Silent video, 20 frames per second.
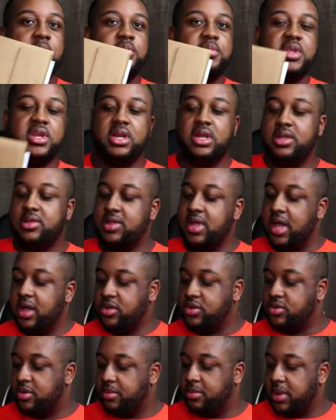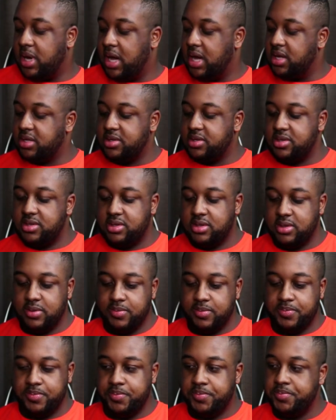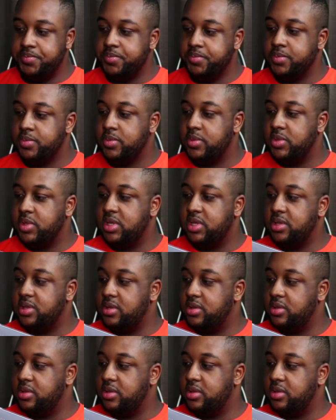in this extra box. This is